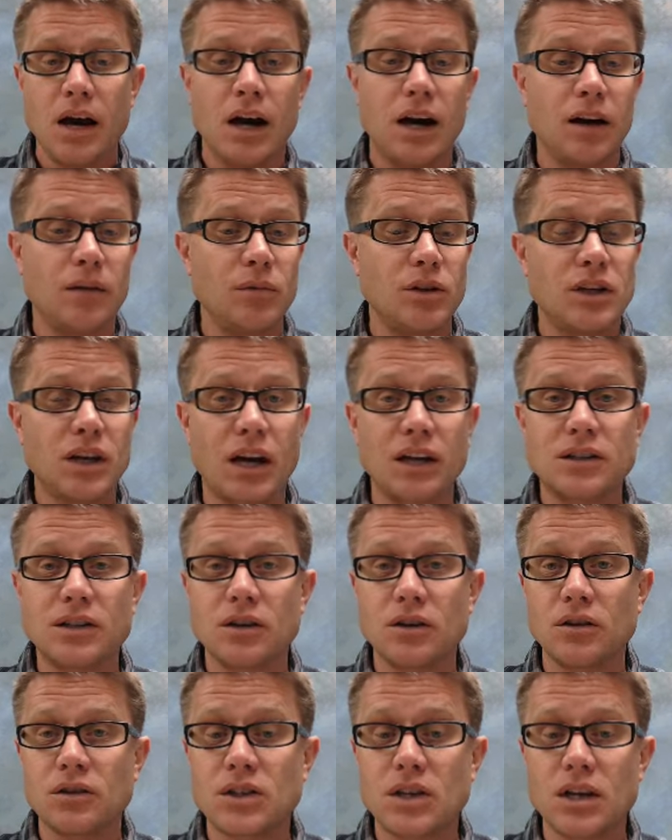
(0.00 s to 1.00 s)
Um, in
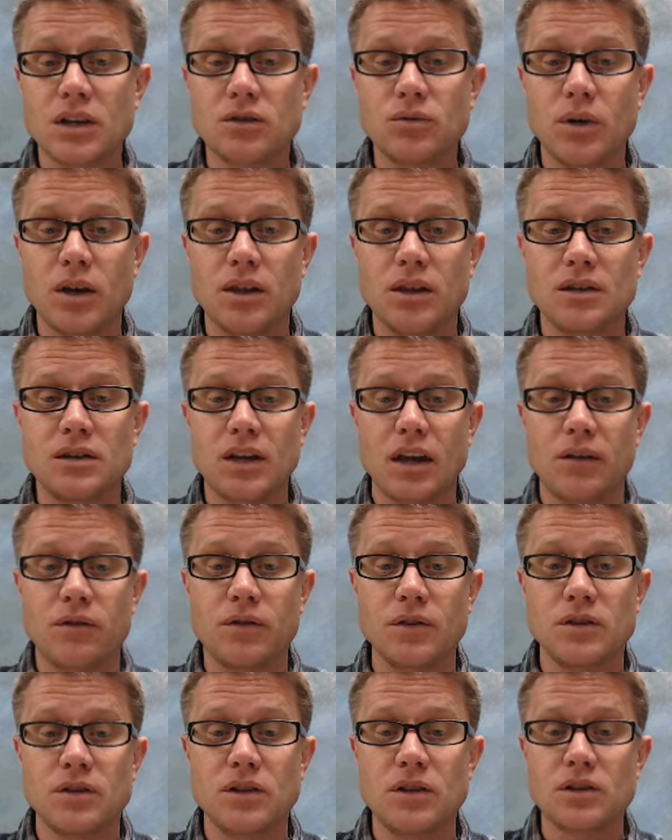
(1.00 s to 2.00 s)
1906, we had the San
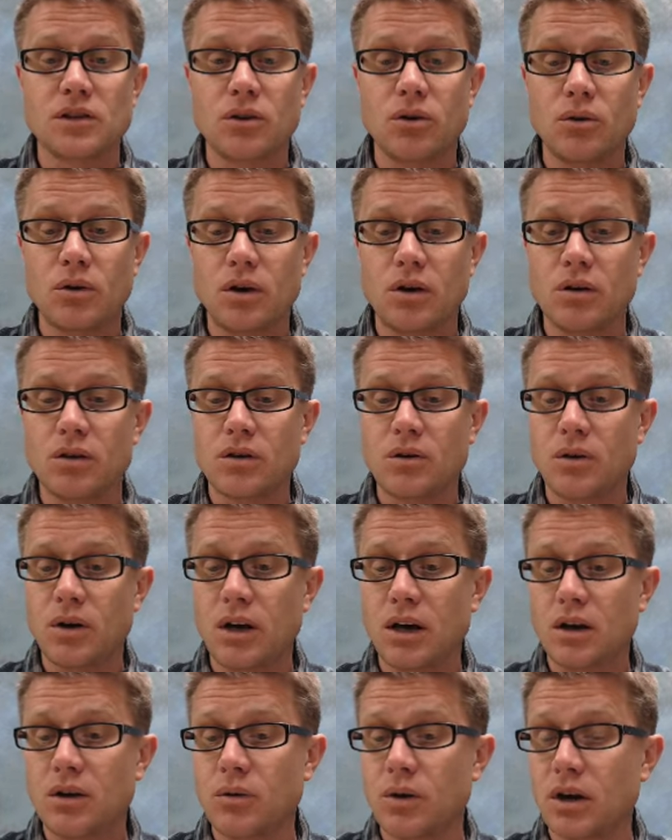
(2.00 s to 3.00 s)
Francisco
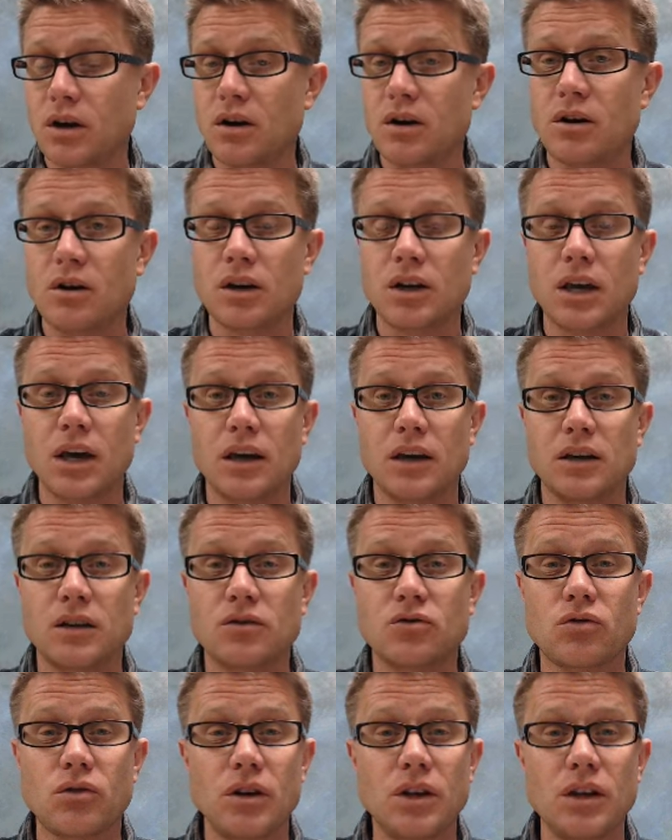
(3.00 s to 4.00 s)
earthquake, we had Hurricane
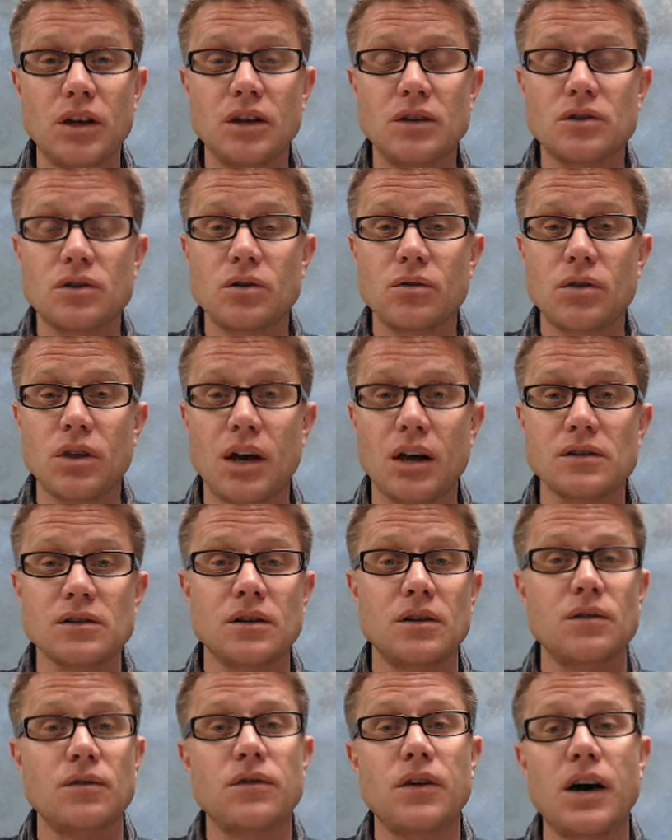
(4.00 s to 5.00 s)
Katrina in
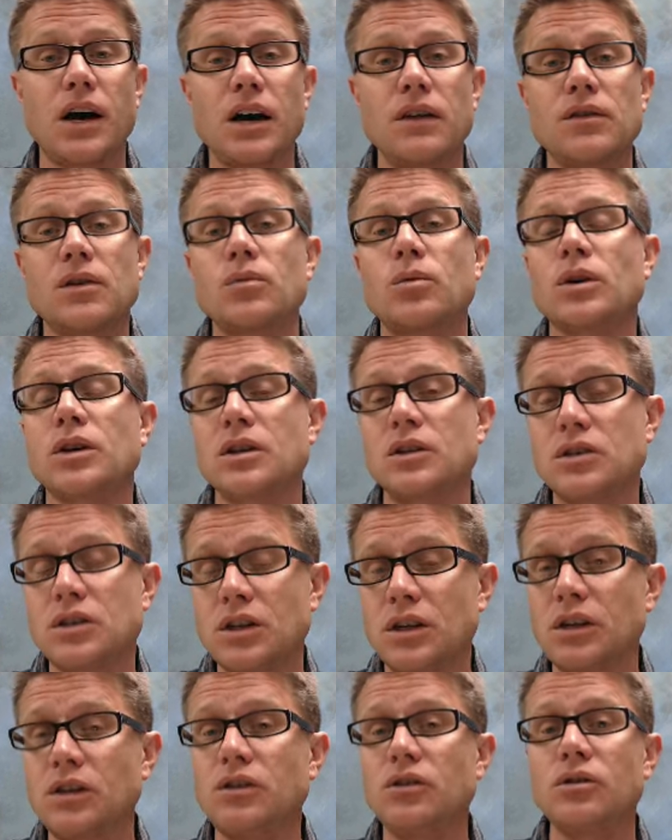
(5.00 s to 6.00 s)
2005, and we'll
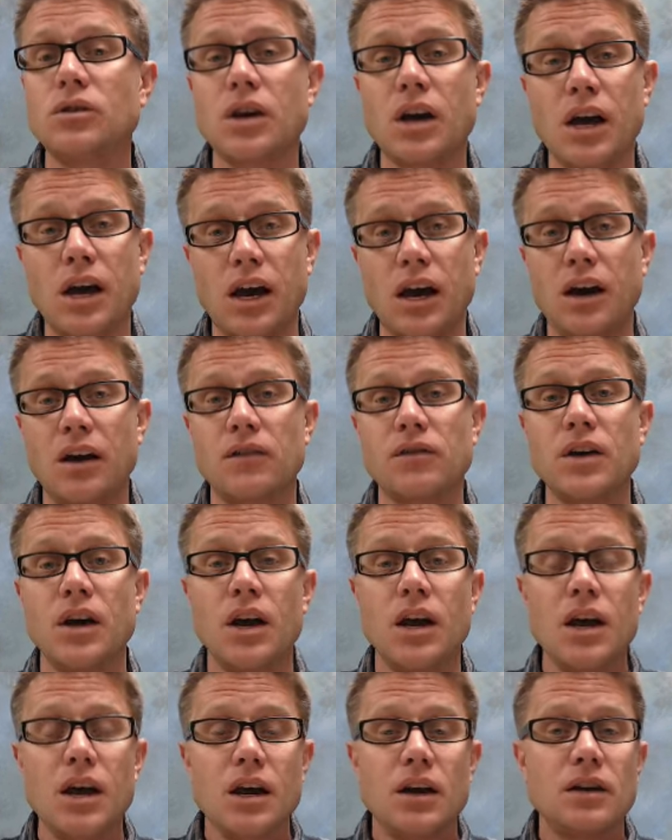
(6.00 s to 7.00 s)
continue to have
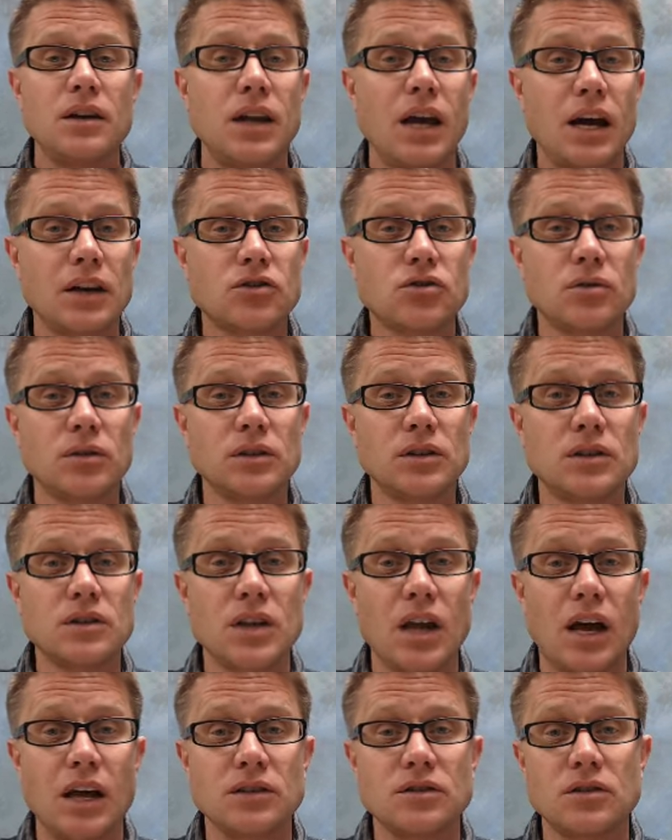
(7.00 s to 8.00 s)
natural
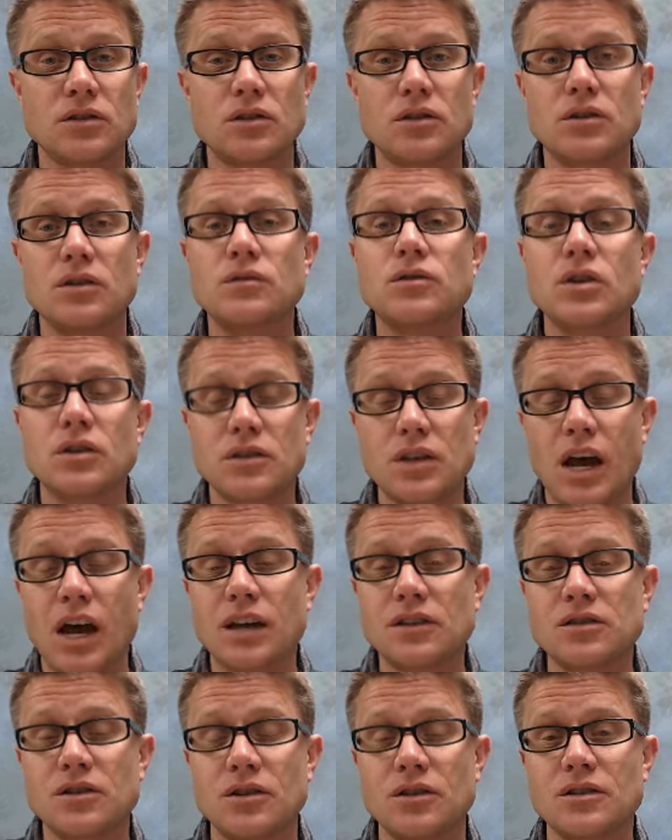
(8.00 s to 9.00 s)
disaster,
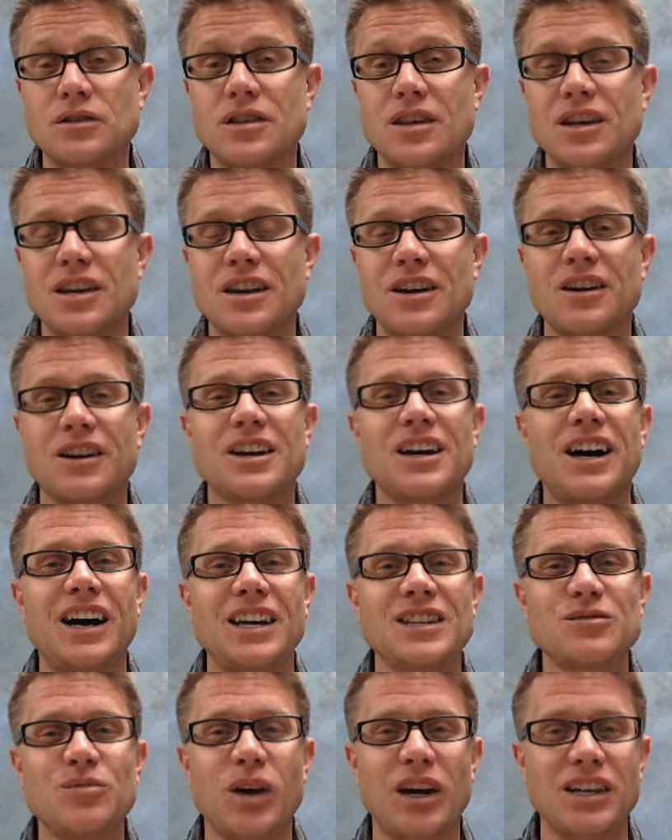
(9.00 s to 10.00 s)
disasters that are
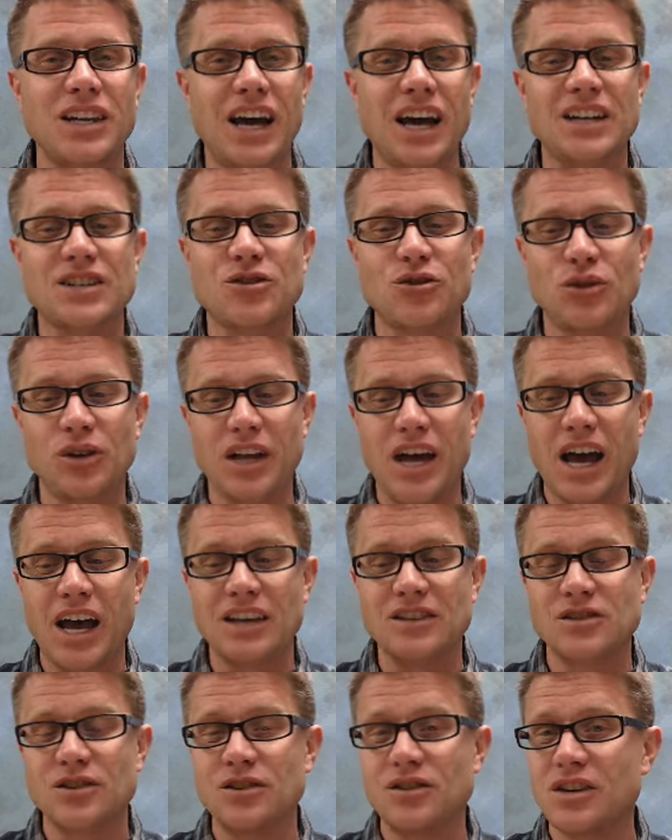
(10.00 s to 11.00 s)
caused by natural
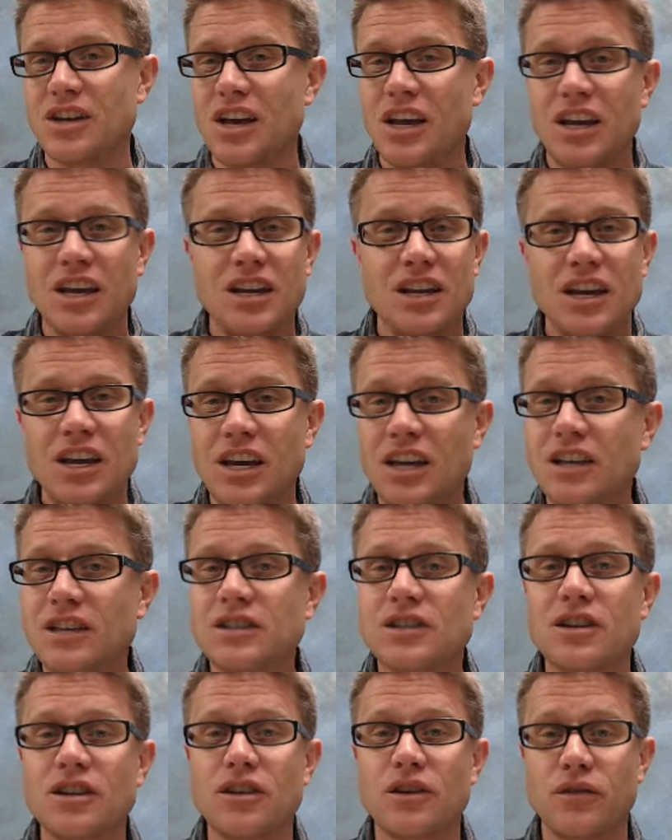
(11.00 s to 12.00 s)
hazard
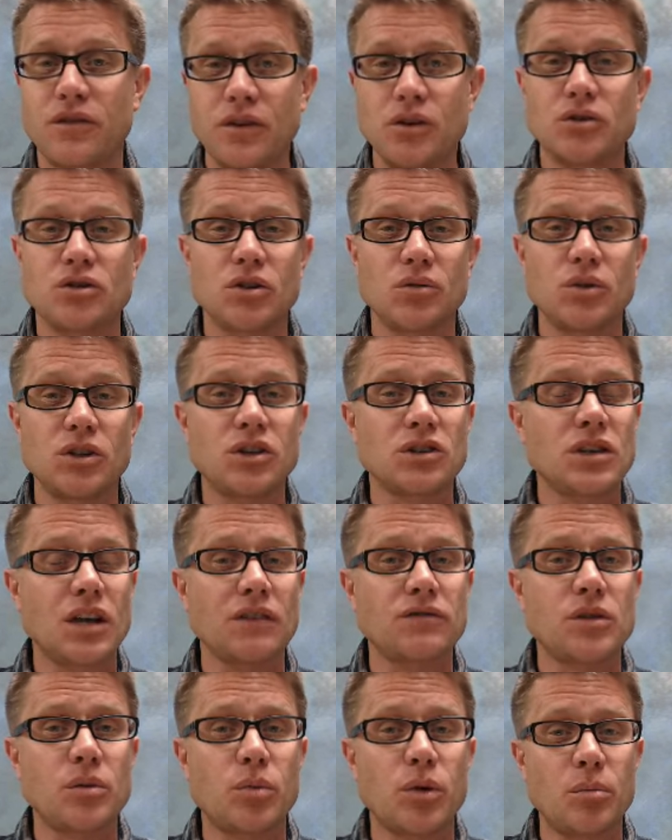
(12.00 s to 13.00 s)
into the future. We just
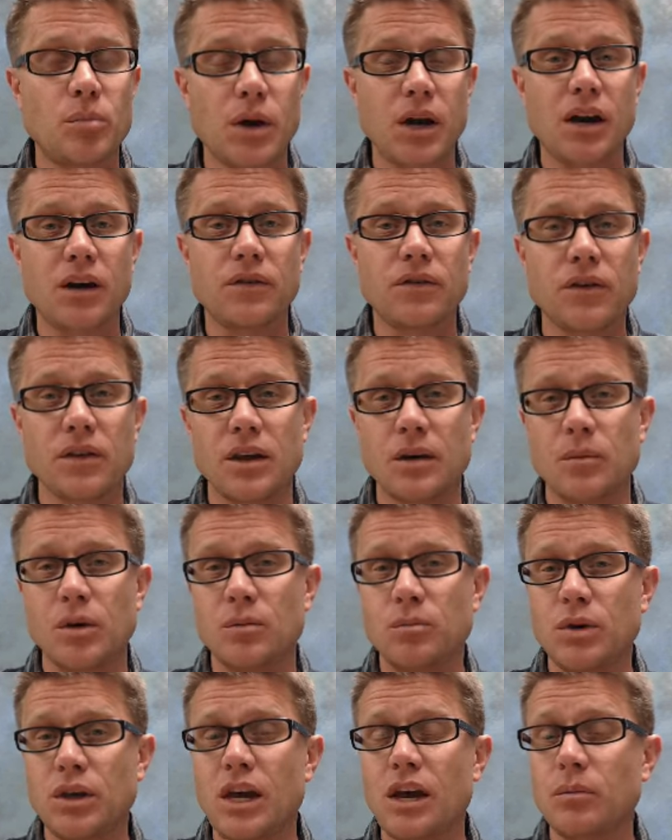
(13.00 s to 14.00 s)
have to prepare for them
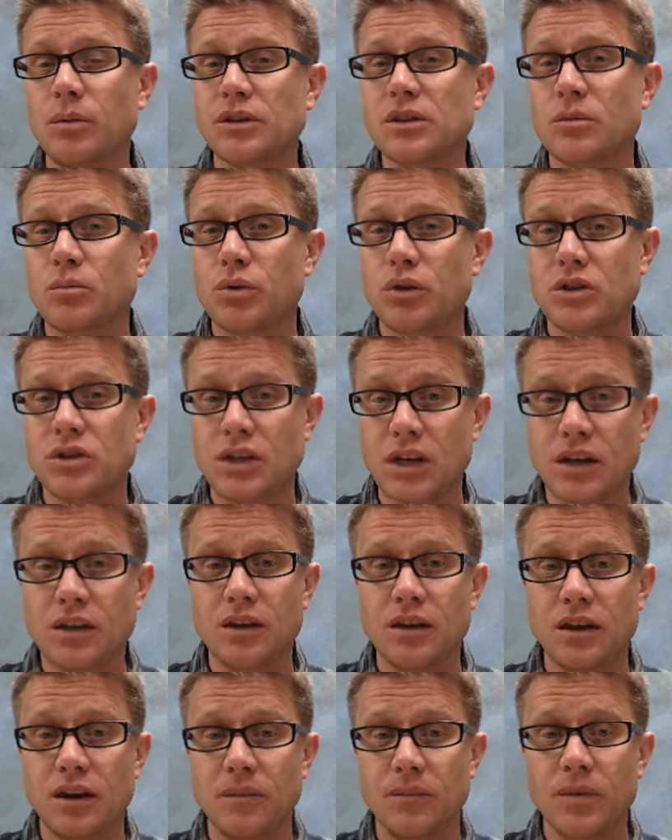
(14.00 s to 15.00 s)
and be able to
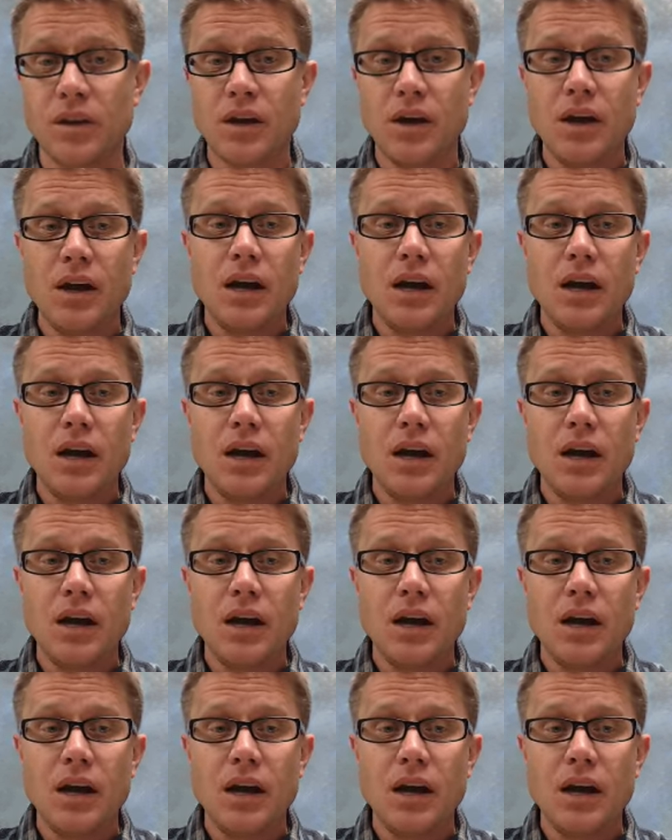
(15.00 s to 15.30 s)
predict them.